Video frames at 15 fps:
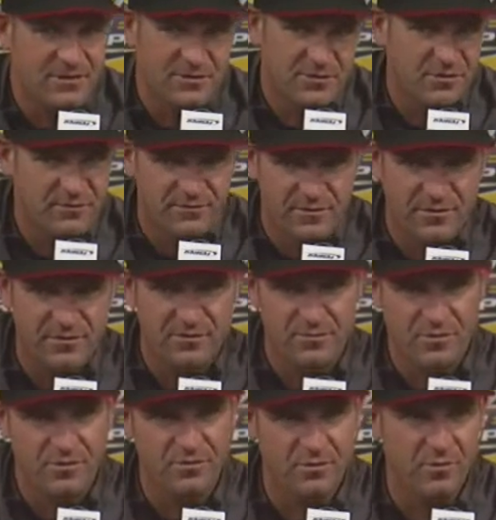I drove the
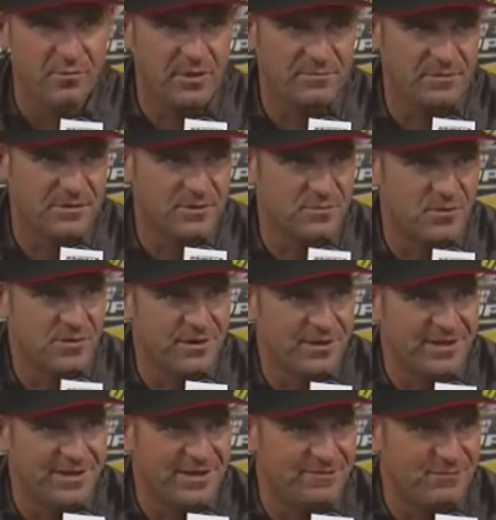motorhome up this
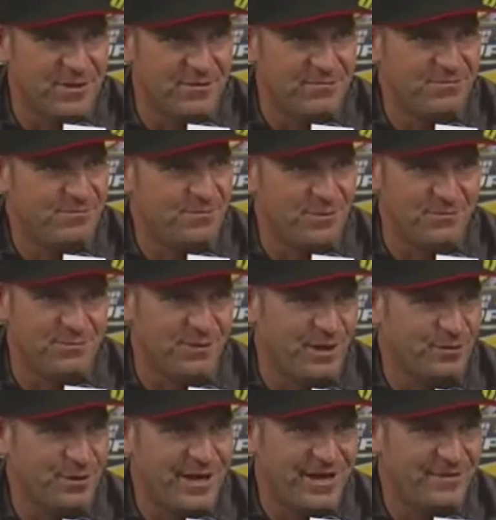morning in
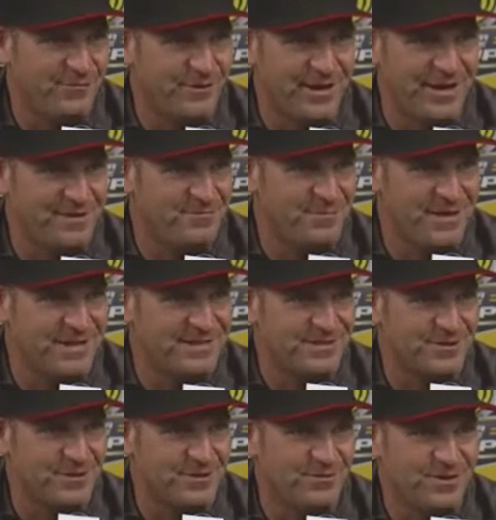a light rain
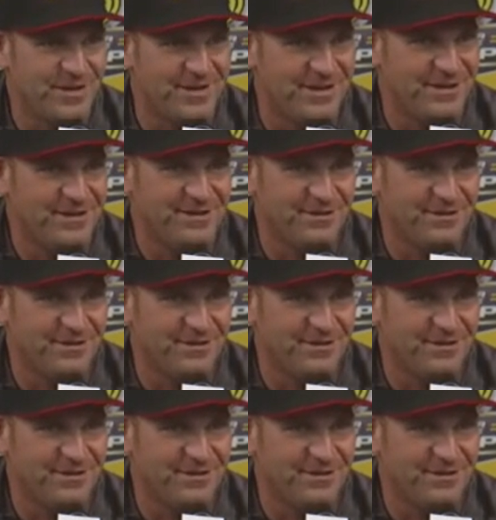mist all the way here,